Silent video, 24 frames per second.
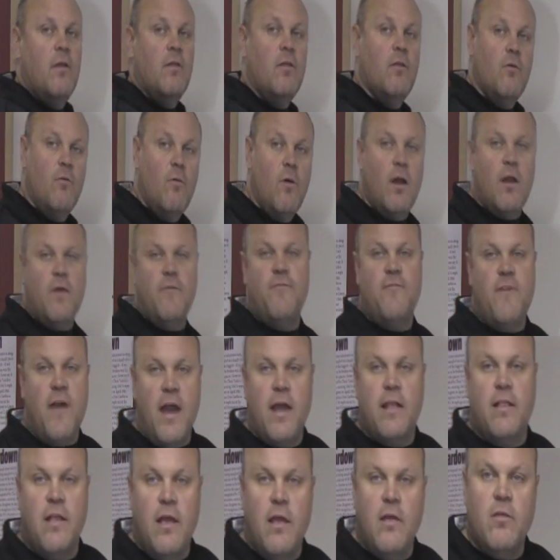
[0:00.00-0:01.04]
The one
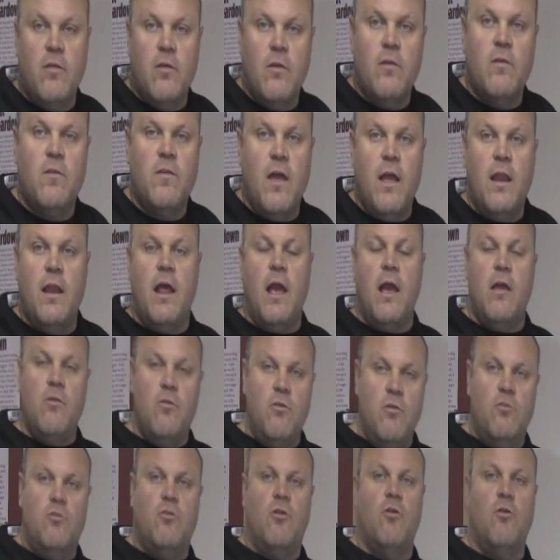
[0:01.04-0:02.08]
effect is that
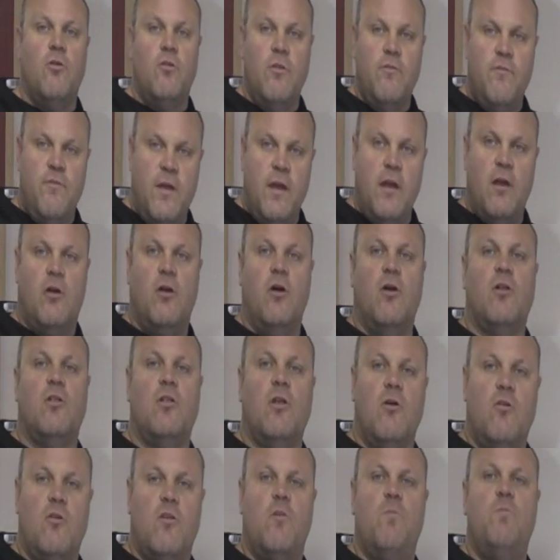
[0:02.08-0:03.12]
as you turn the vehicle at
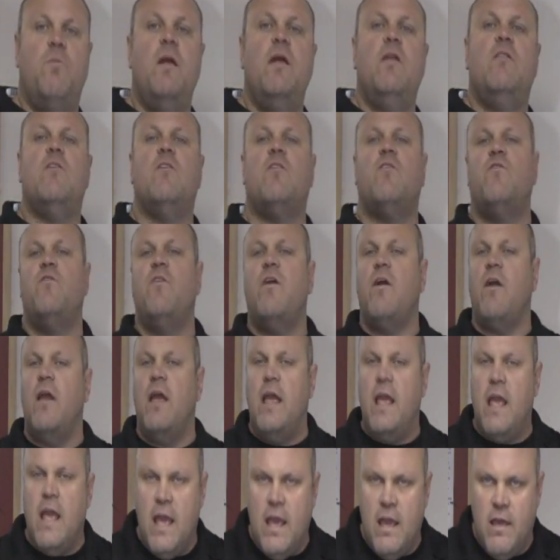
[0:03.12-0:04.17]
low speeds, it's very
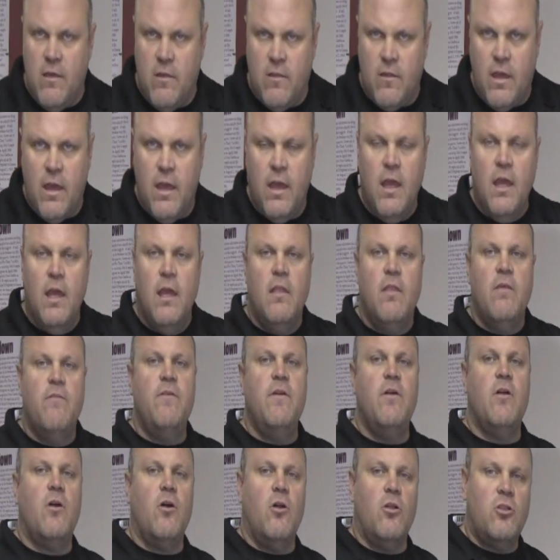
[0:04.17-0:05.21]
easy. The
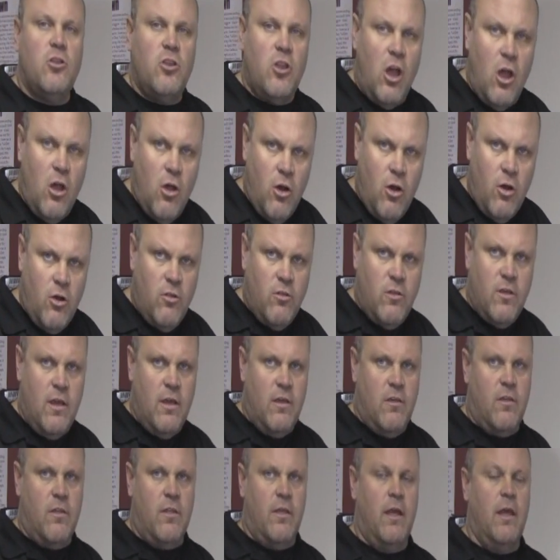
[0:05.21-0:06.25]
vehicle turns
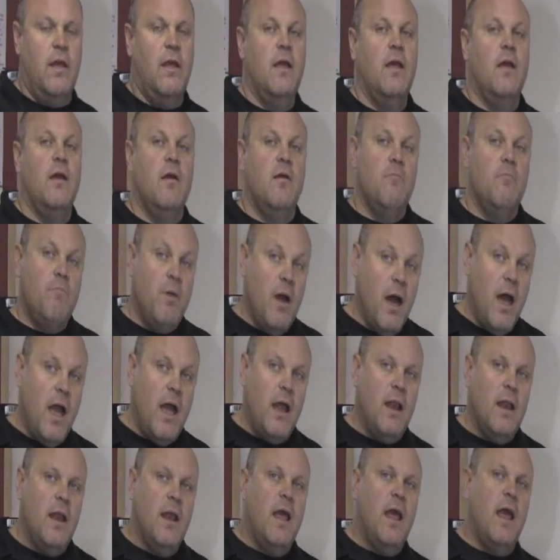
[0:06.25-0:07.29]
easily.
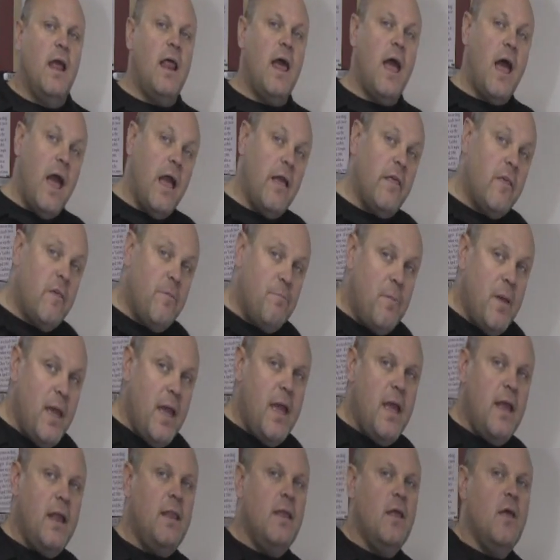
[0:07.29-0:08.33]
But at high
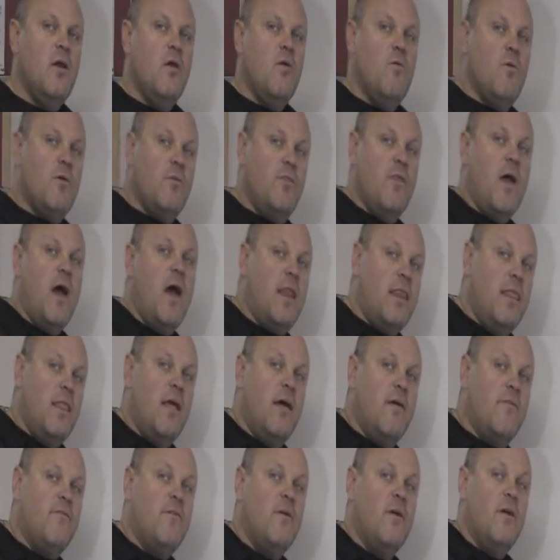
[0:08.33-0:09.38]
speed, with not
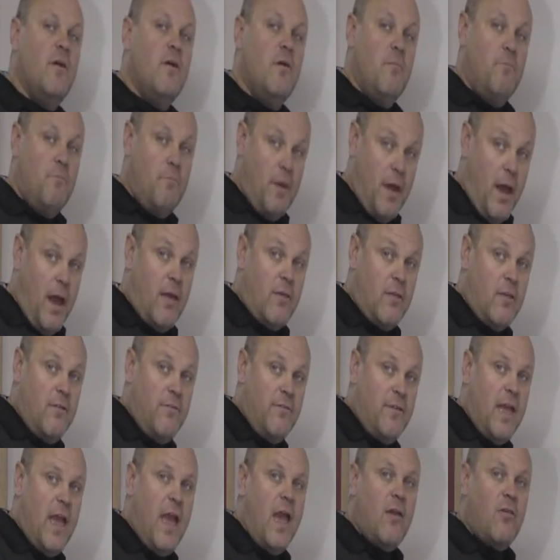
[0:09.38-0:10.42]
enough
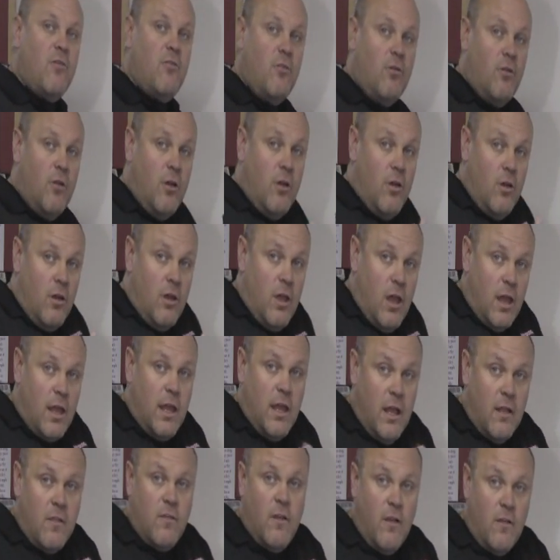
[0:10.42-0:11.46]
positive caster,
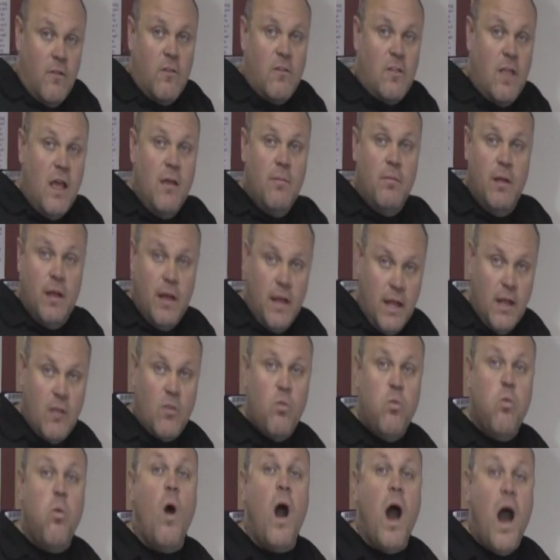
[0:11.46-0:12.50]
it gets unstable, it
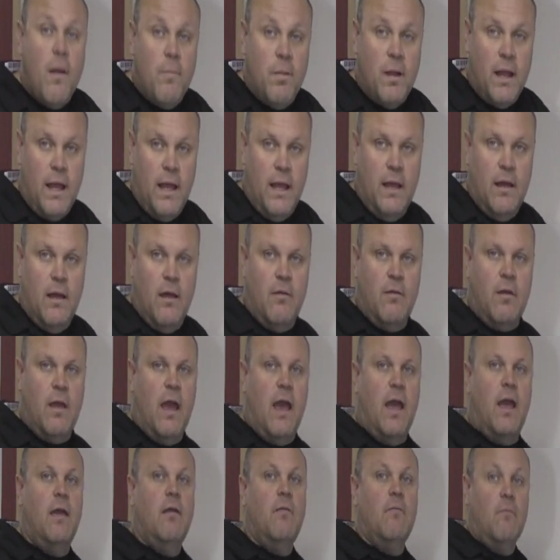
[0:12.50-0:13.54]
gets wobbly,
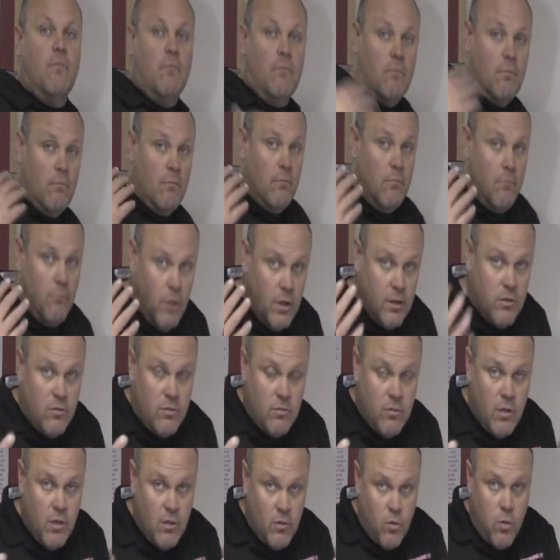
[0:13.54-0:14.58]
okay?
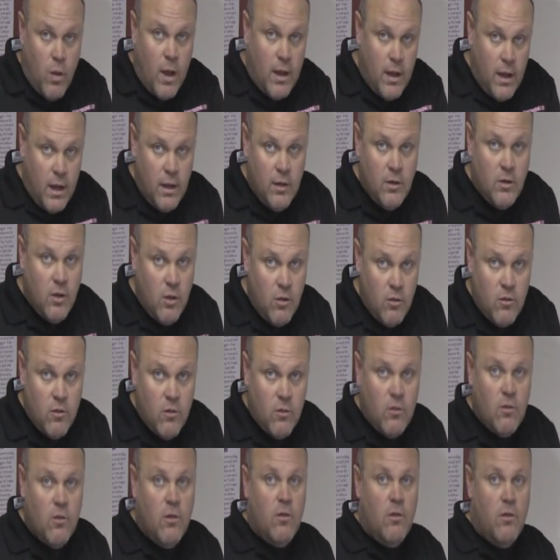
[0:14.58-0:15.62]
Which is what
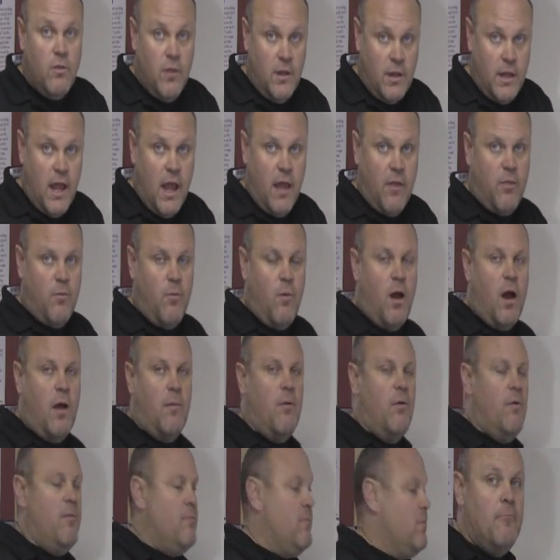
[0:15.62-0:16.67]
induces the death
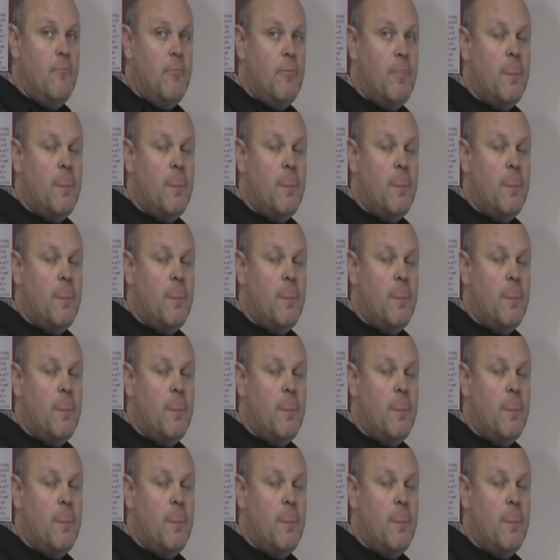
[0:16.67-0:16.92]
wobble.